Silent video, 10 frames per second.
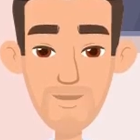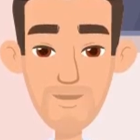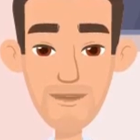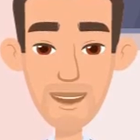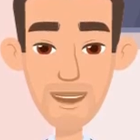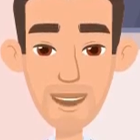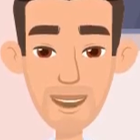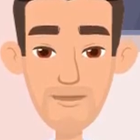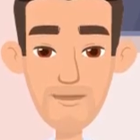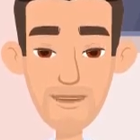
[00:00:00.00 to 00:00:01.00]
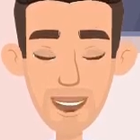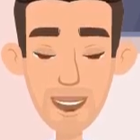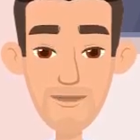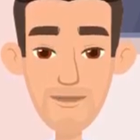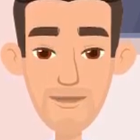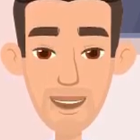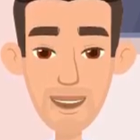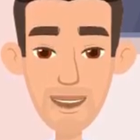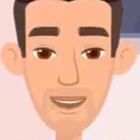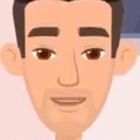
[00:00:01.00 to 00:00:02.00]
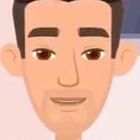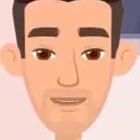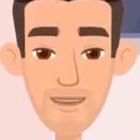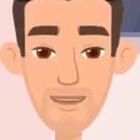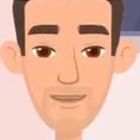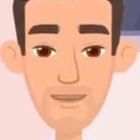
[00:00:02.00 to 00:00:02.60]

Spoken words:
The FFT takes advantage of this